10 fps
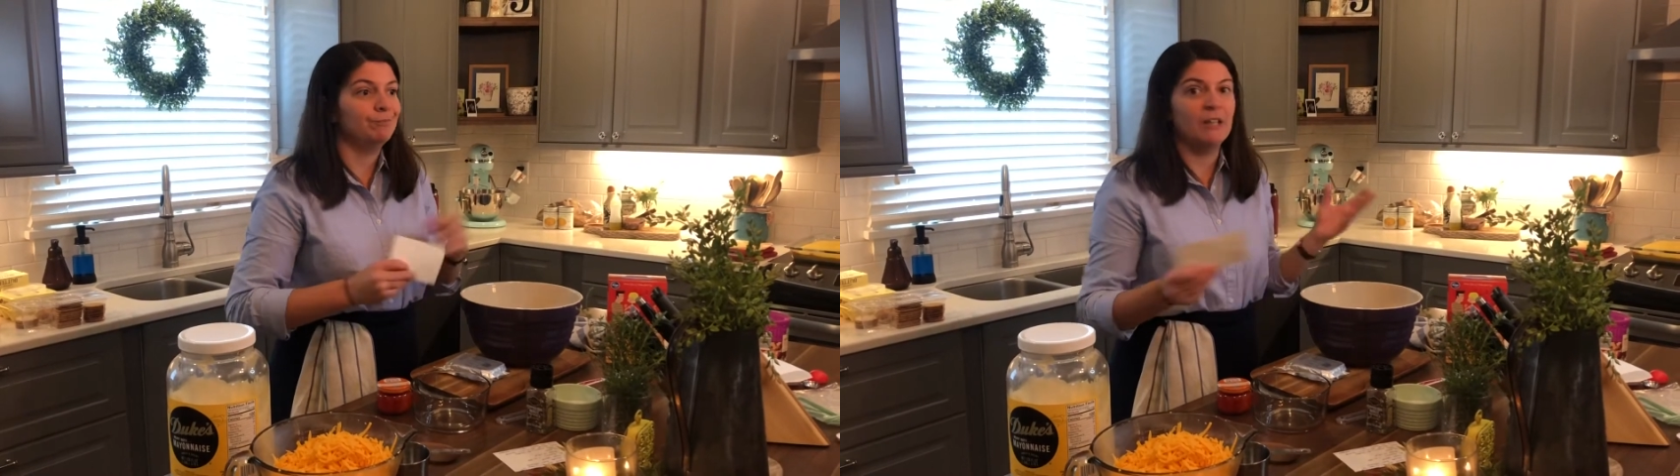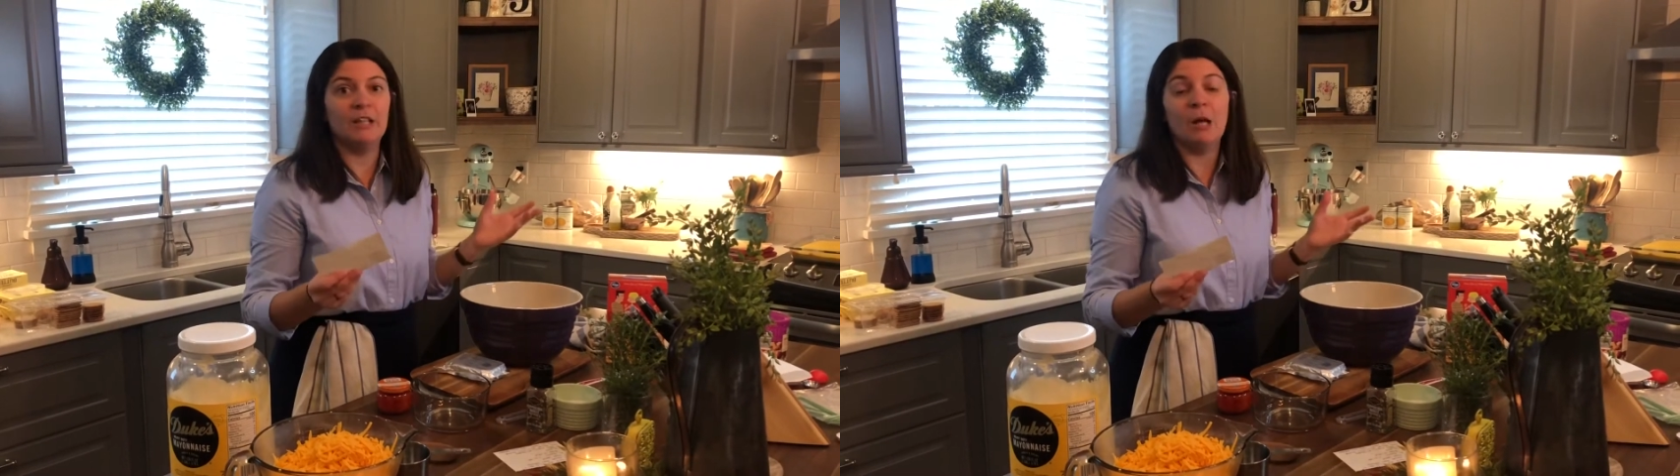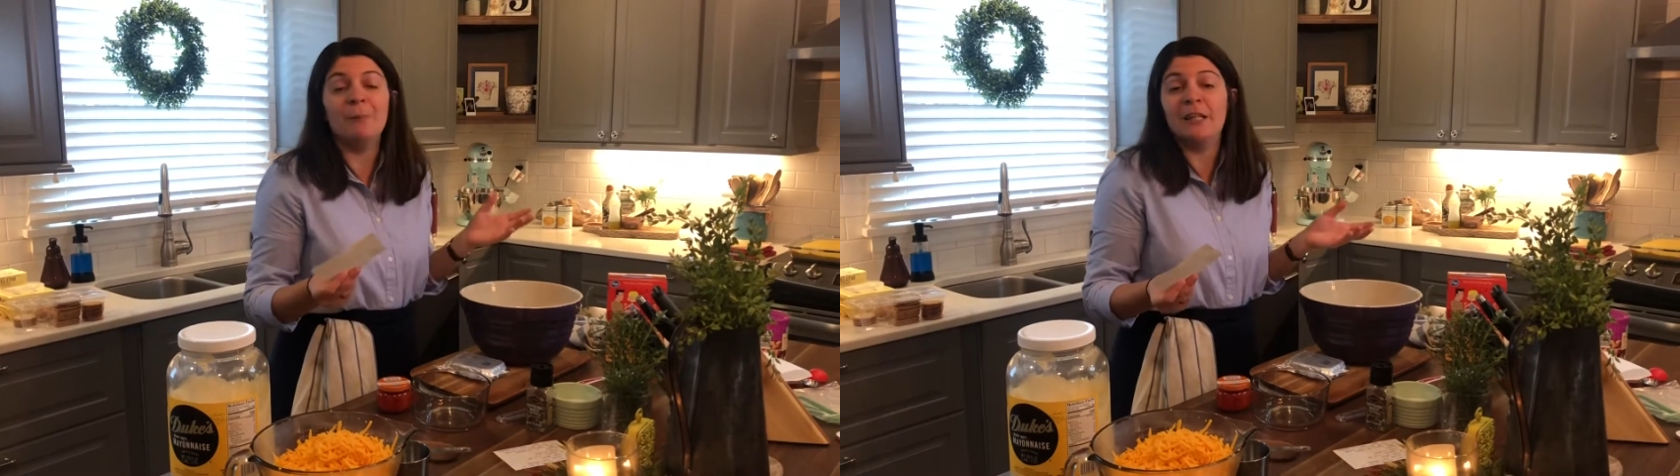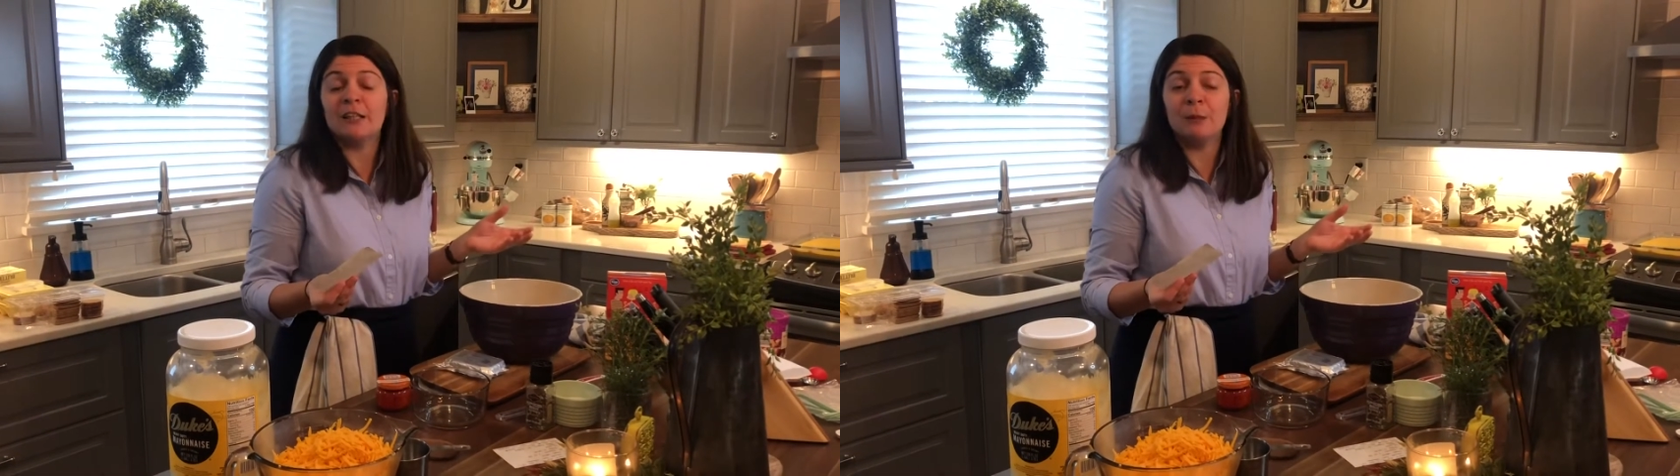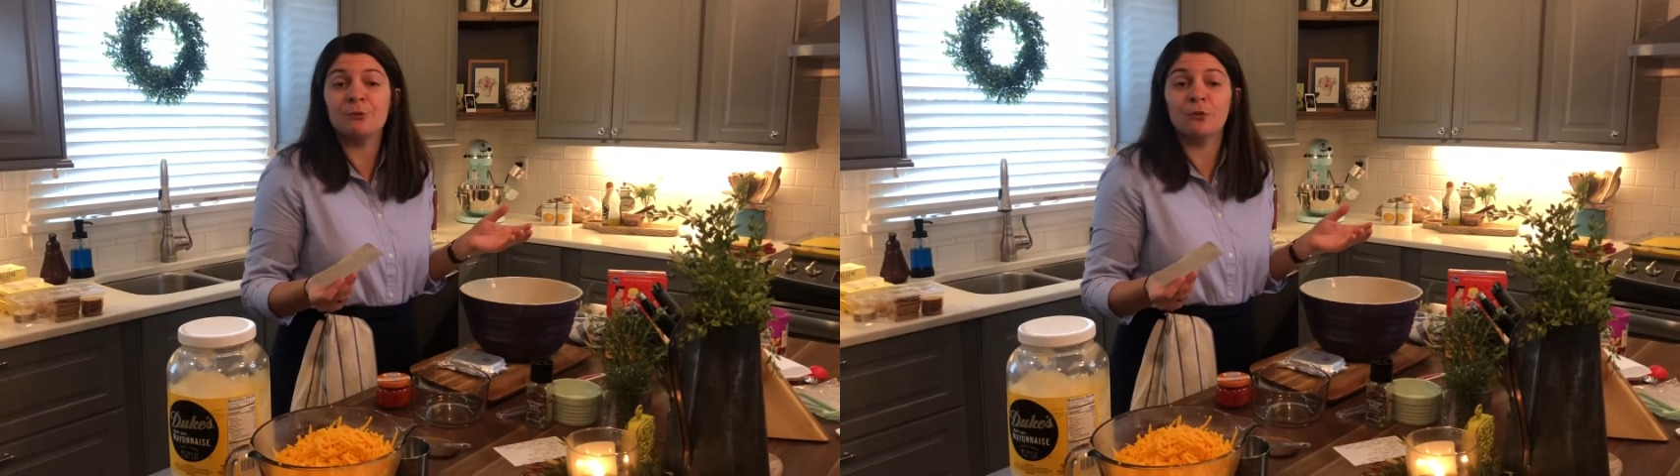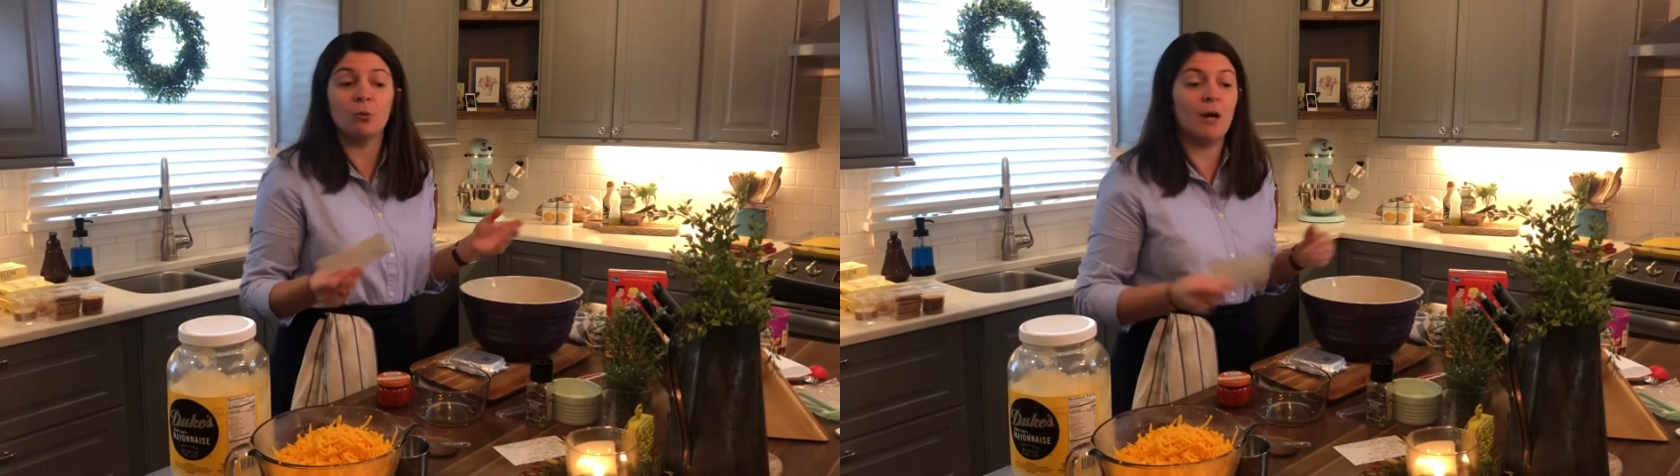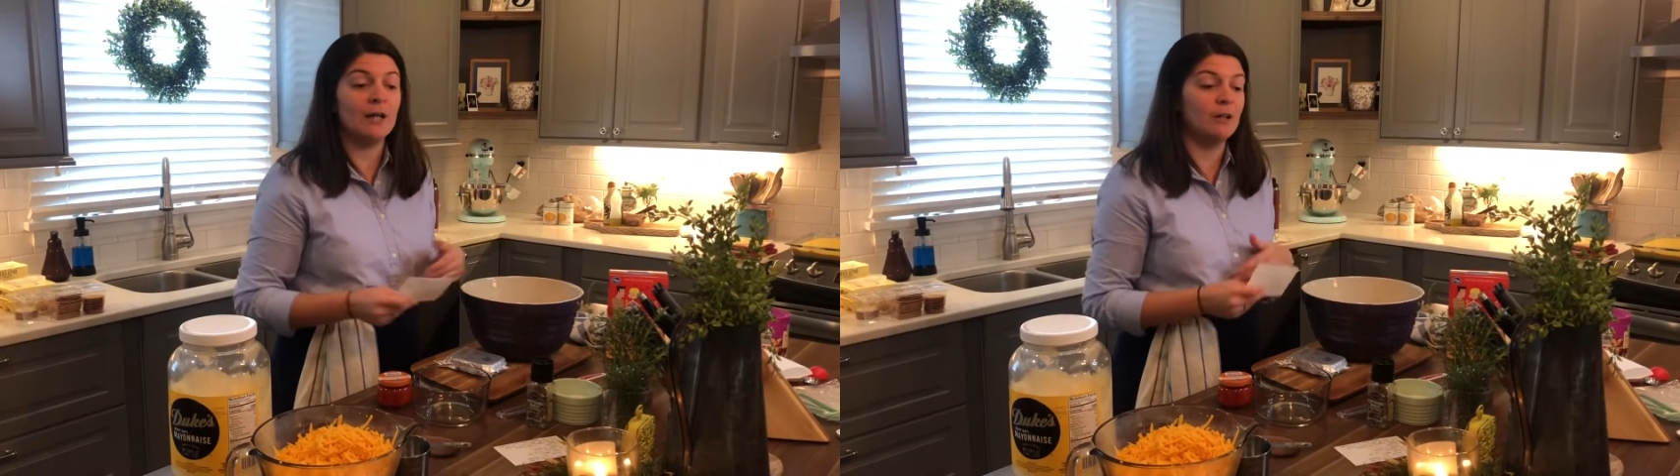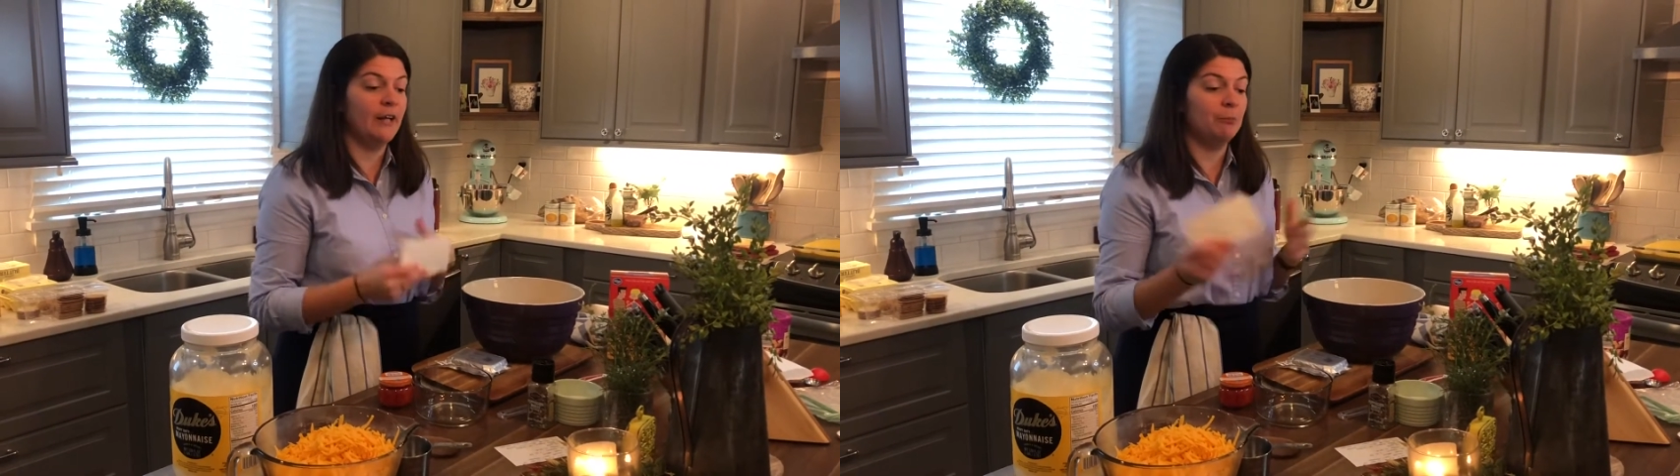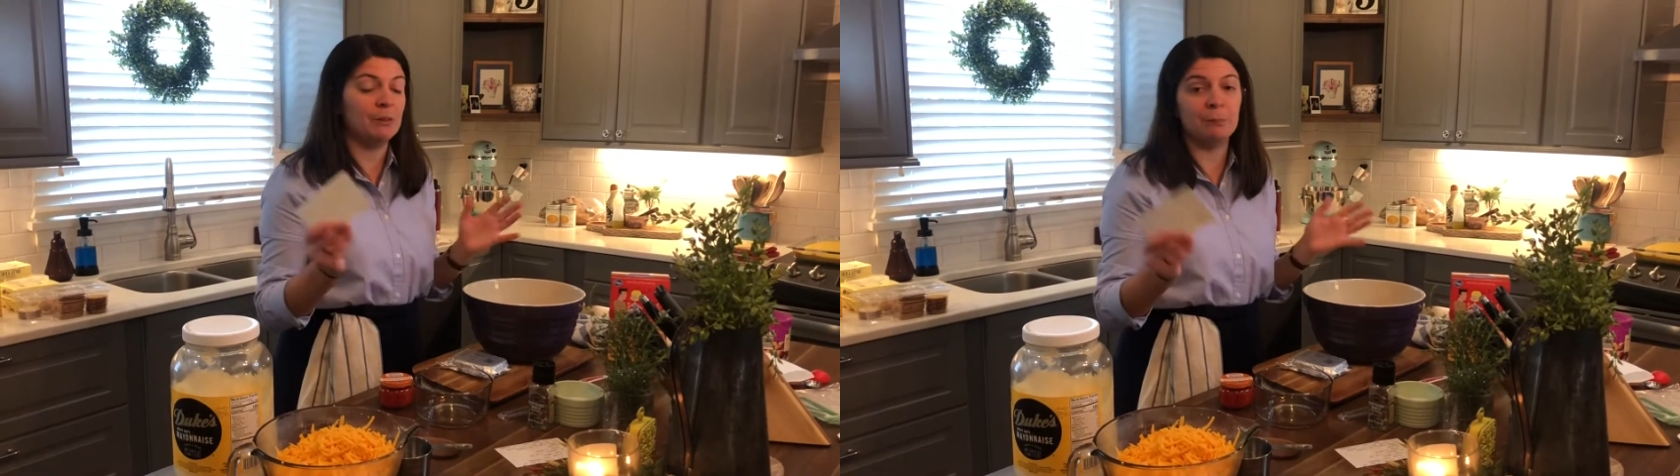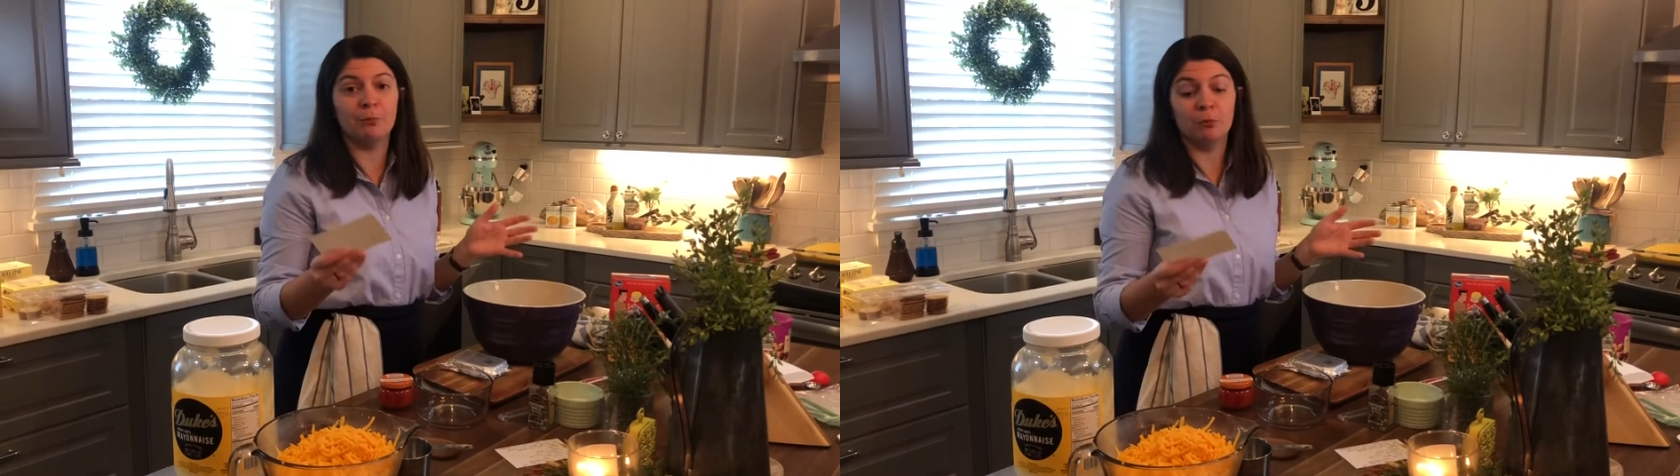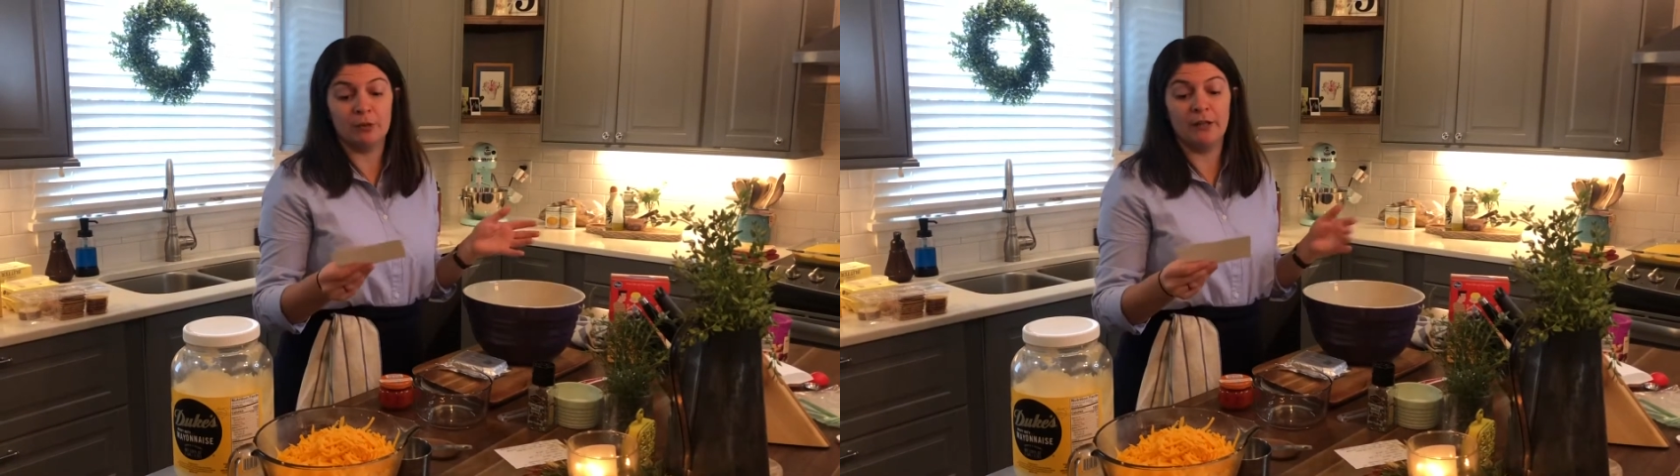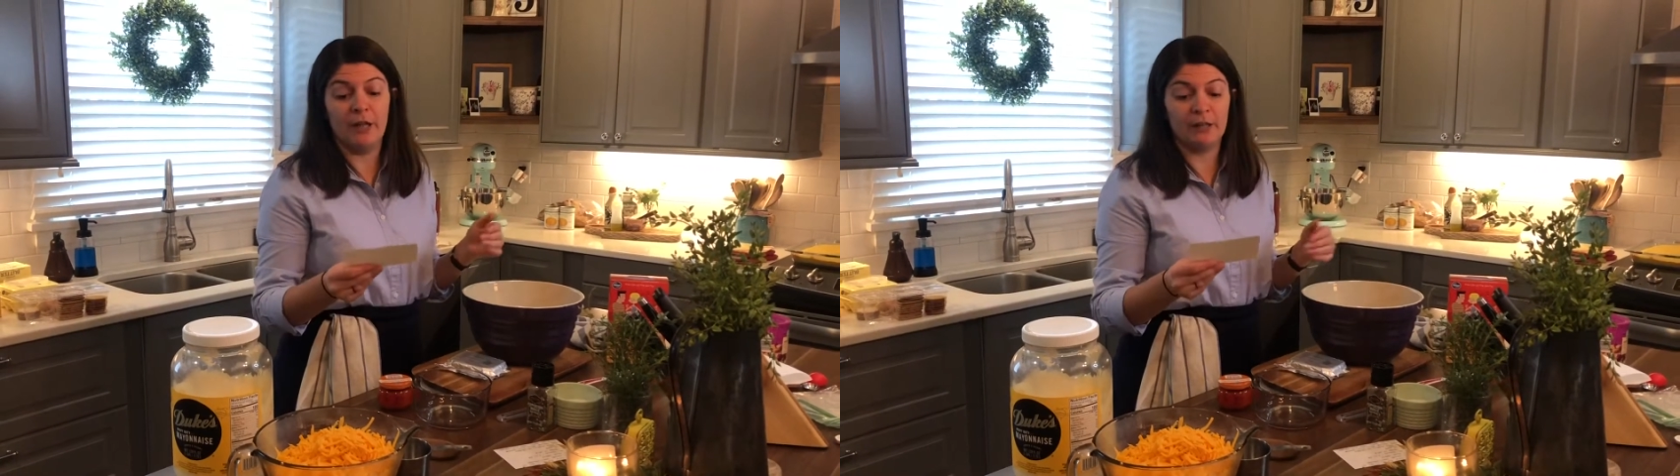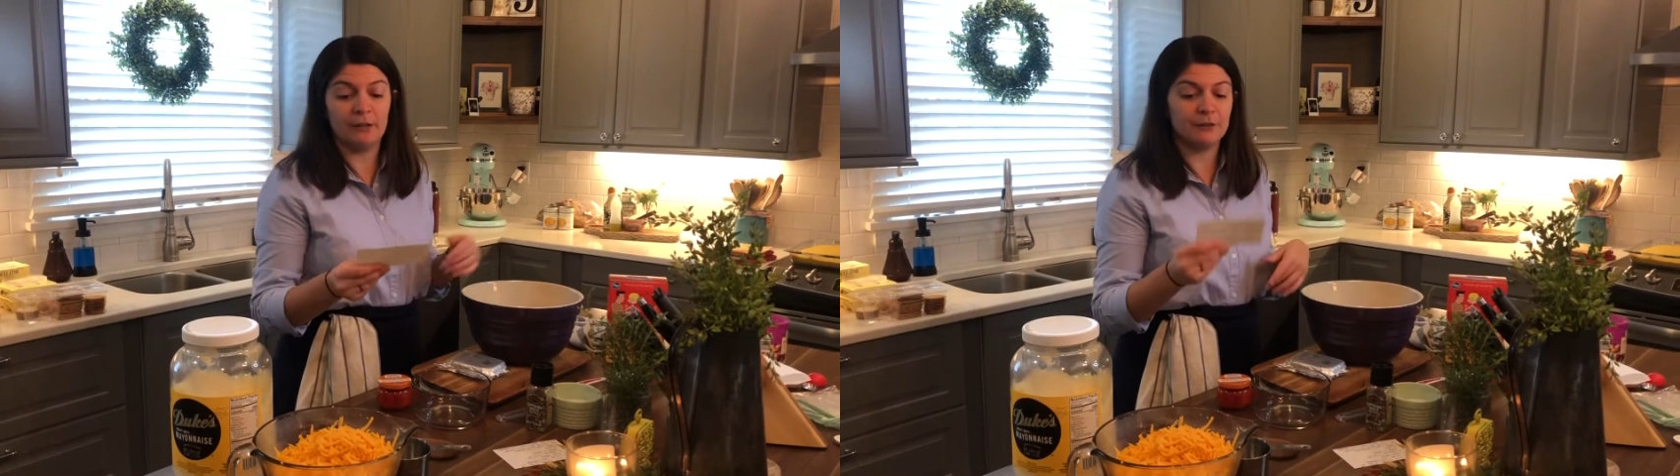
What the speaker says: it keeps for a while and people really like it.